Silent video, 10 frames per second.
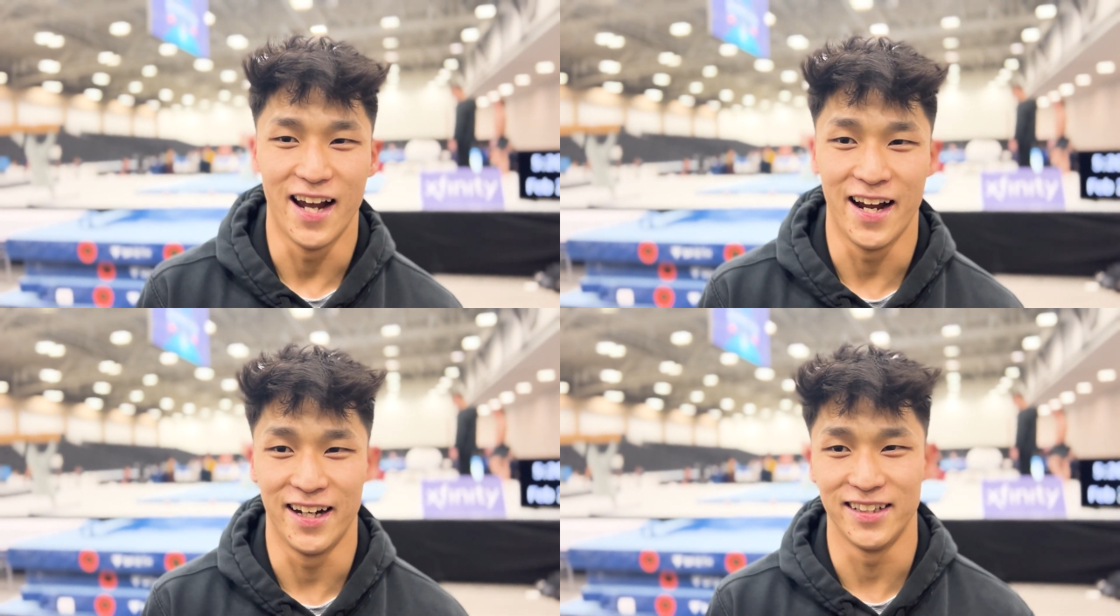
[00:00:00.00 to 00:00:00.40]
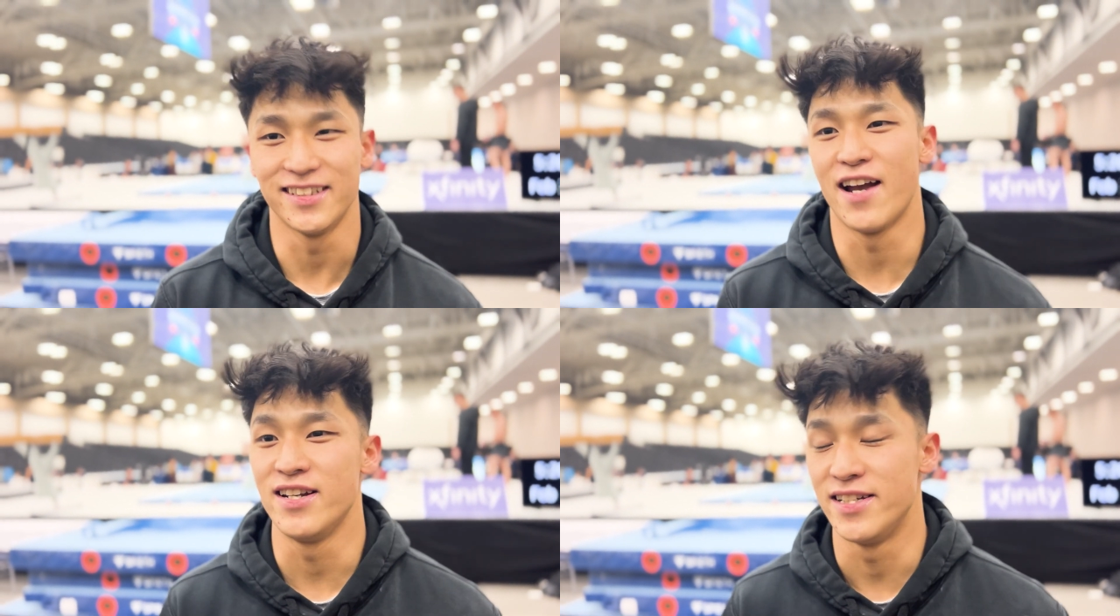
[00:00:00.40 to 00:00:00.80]
and
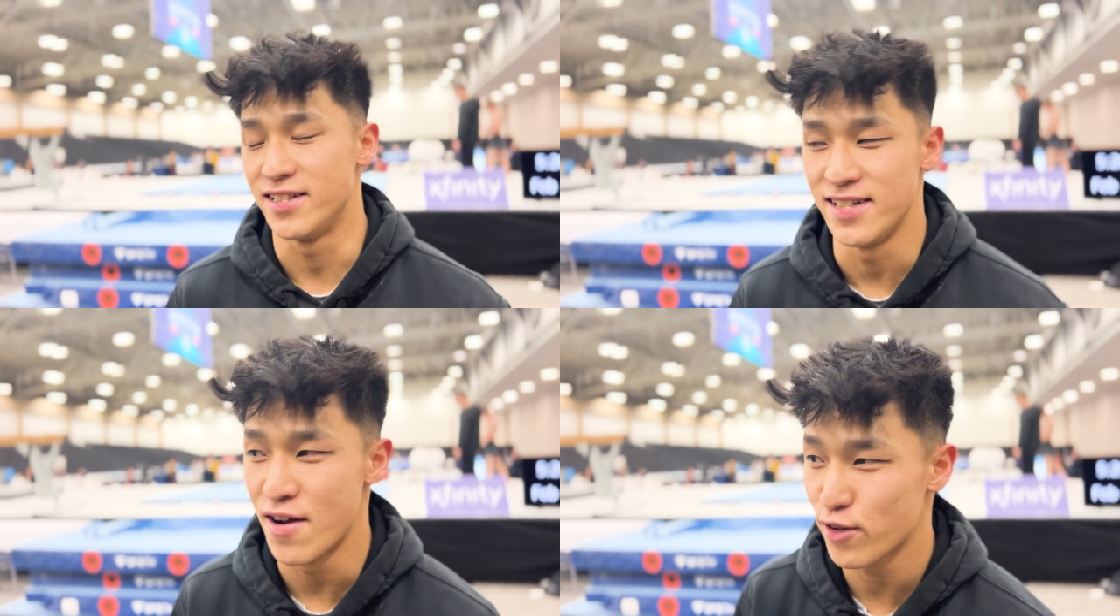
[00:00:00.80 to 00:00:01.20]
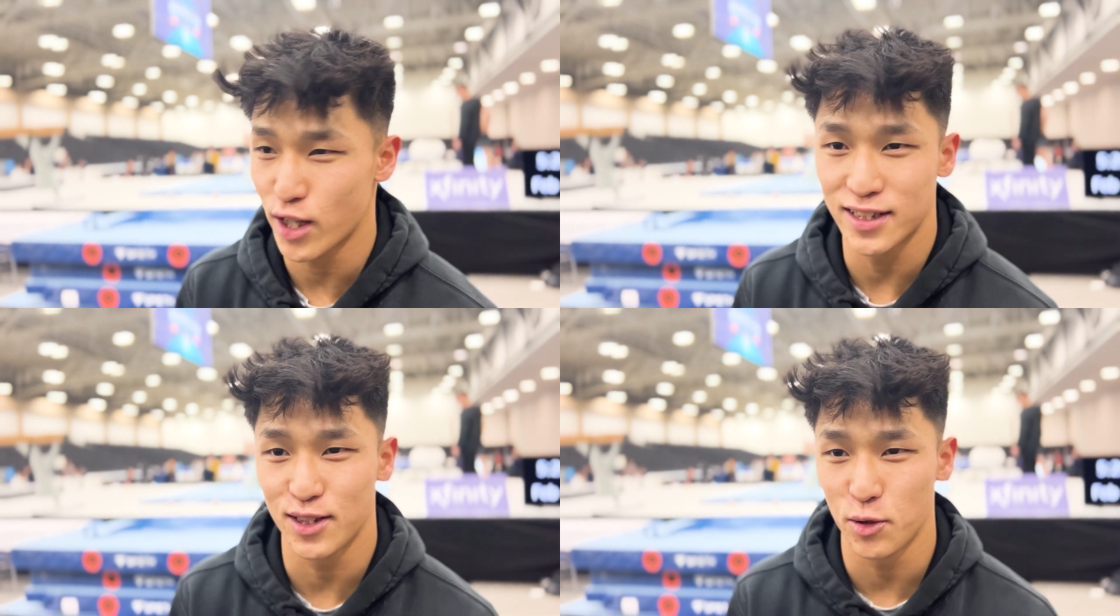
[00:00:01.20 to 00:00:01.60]
I never
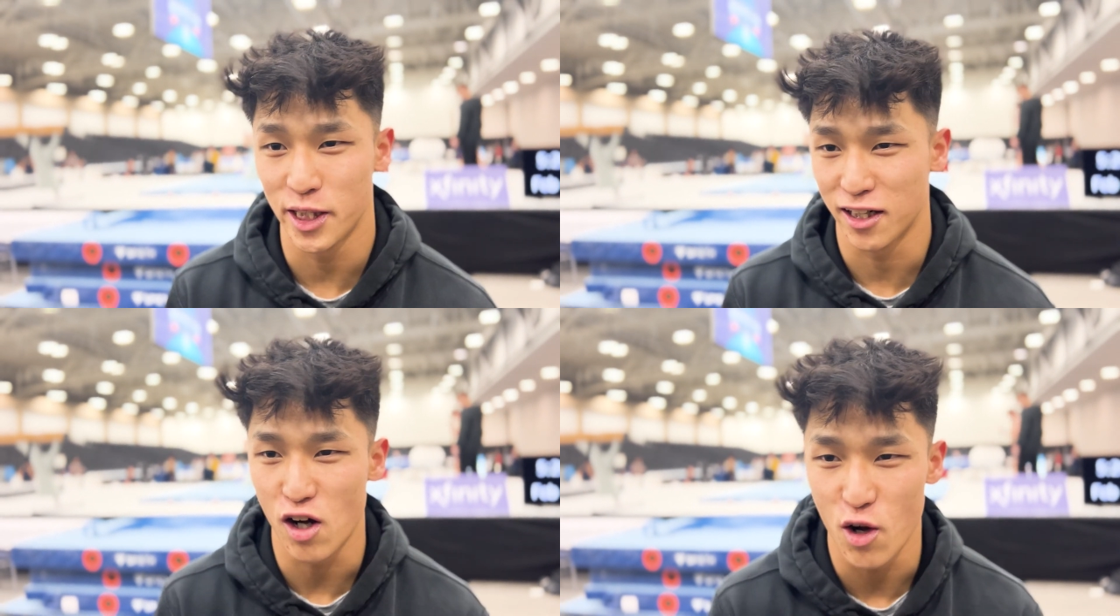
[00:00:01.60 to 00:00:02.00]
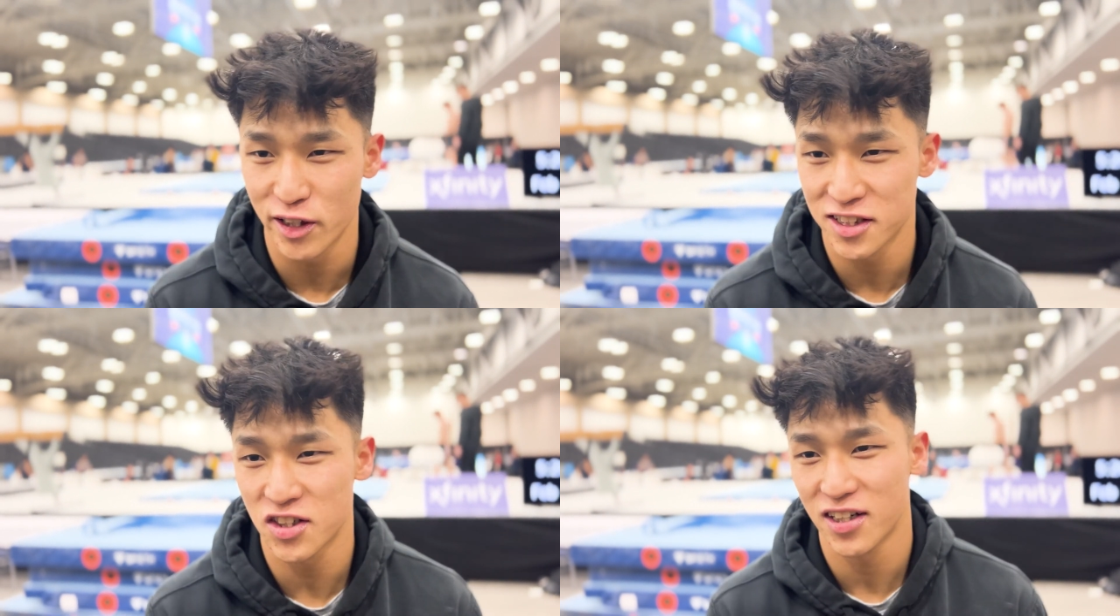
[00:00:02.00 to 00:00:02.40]
got to do it in
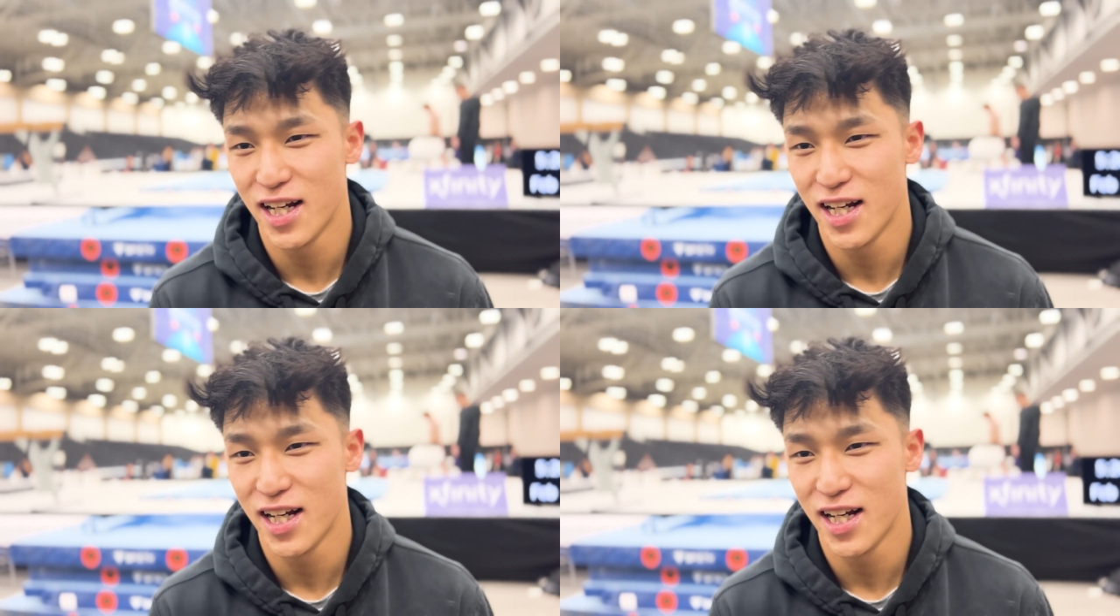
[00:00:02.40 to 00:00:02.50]
college.